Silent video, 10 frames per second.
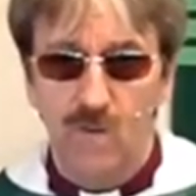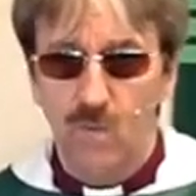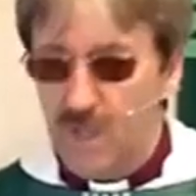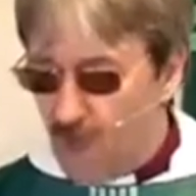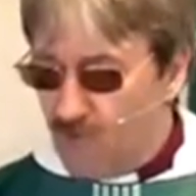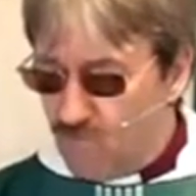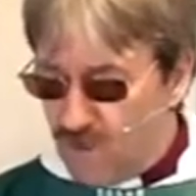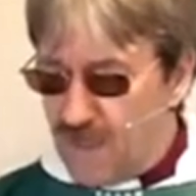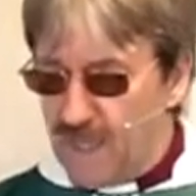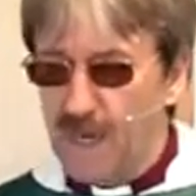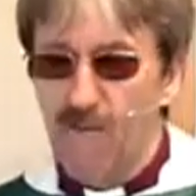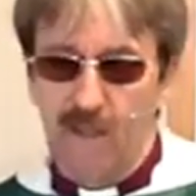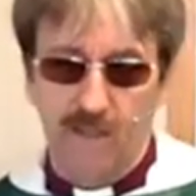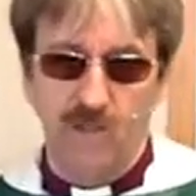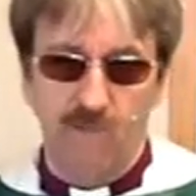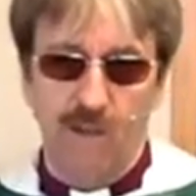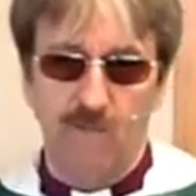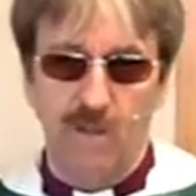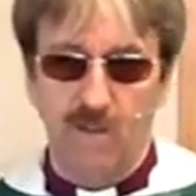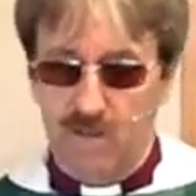We can't really get our heads
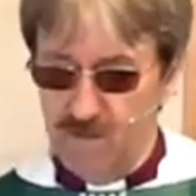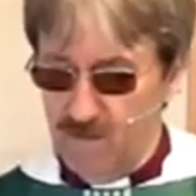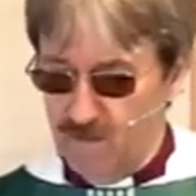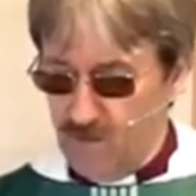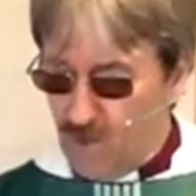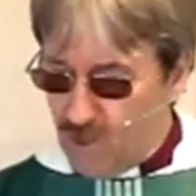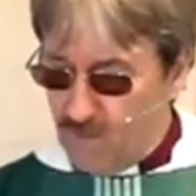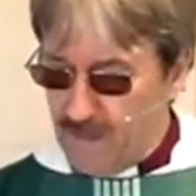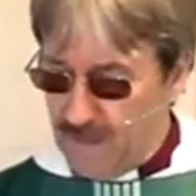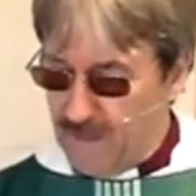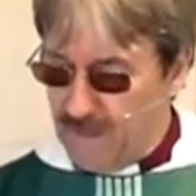around it. Not completely.